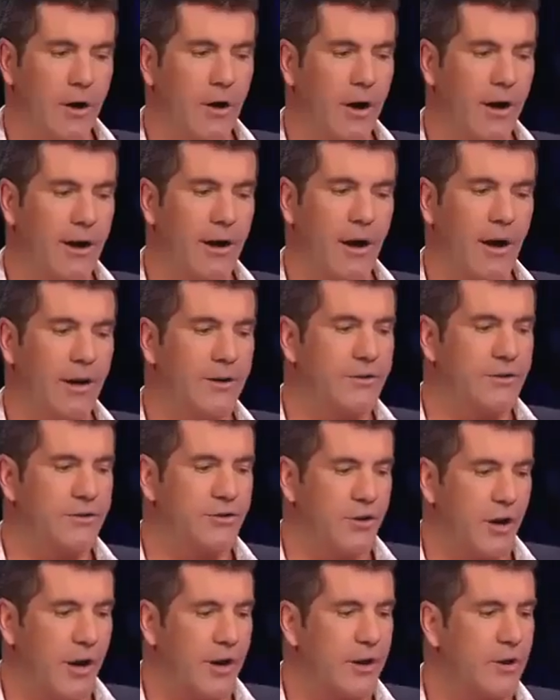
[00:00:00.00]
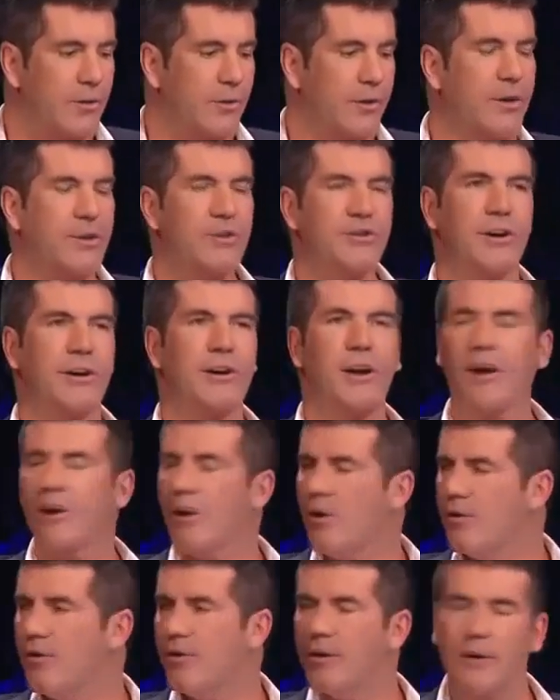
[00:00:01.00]
you know, I, I genuinely, Shaheen, I
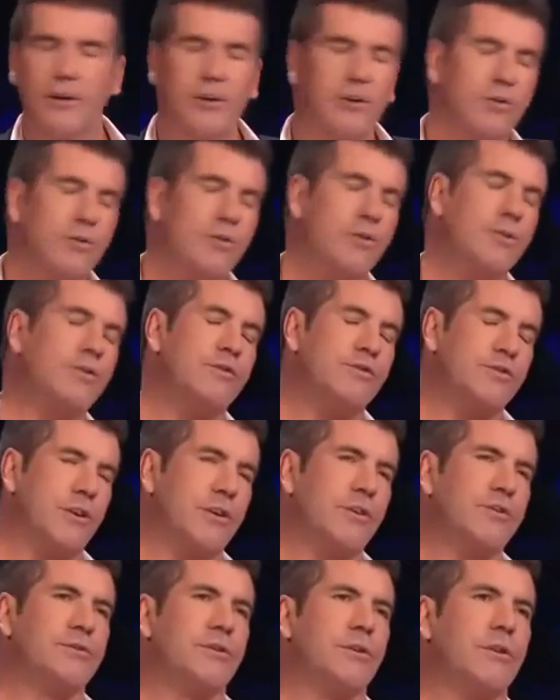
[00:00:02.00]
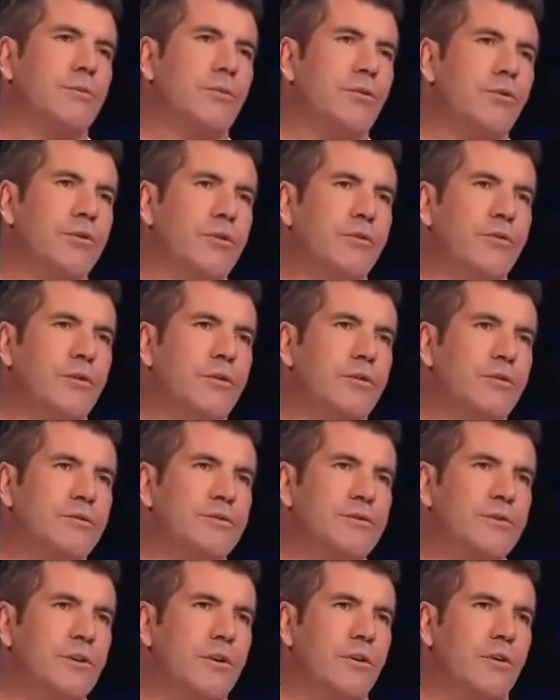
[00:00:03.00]
don't think you could have chosen a more
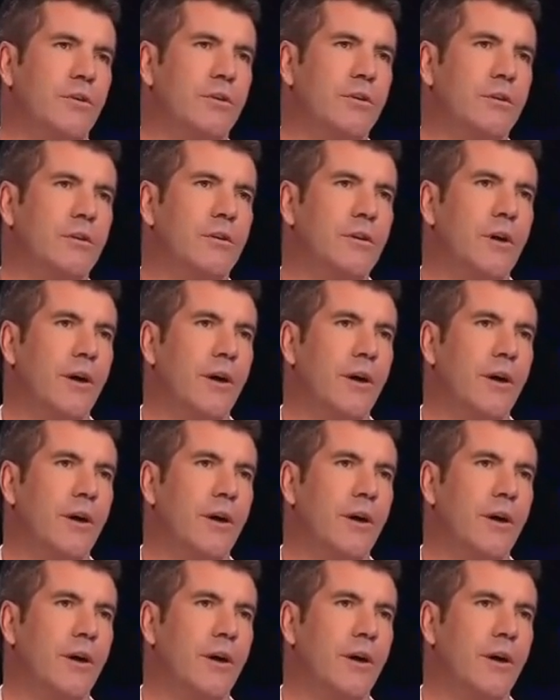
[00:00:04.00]
difficult song.